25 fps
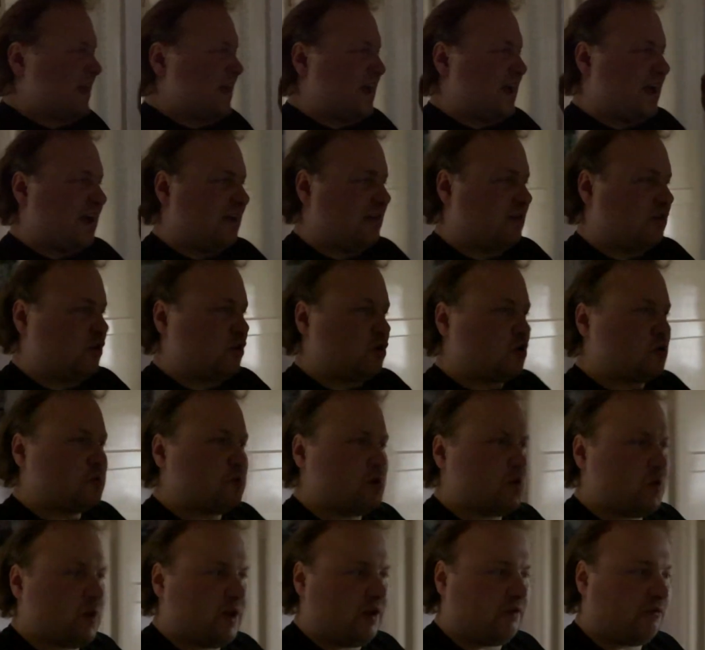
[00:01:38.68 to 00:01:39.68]
had come
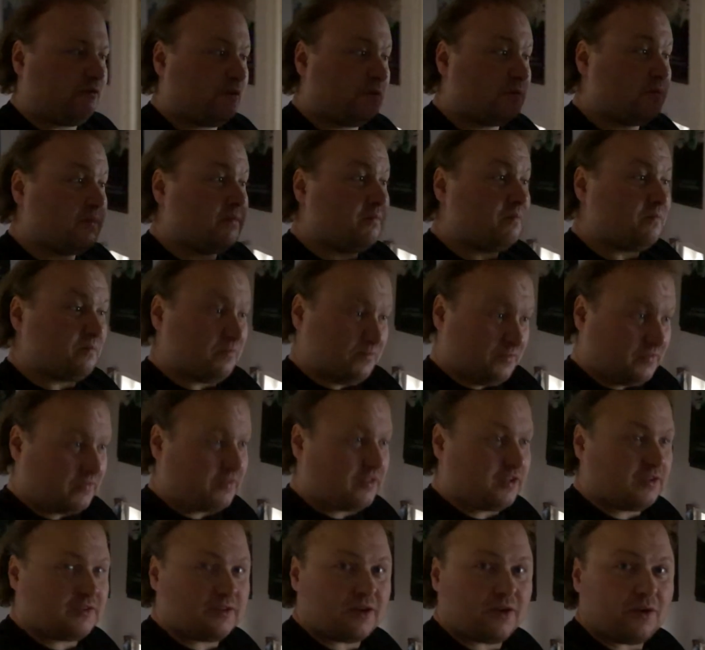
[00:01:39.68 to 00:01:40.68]
away from
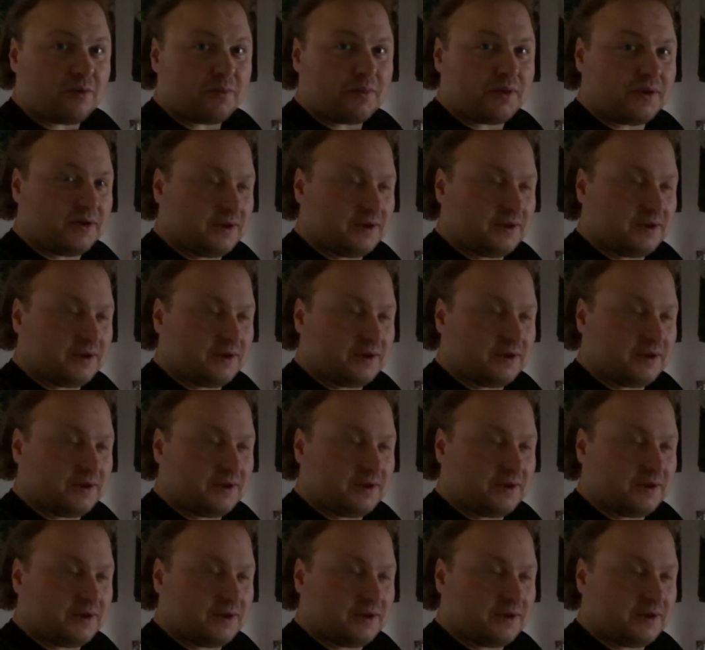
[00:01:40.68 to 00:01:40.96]
the top.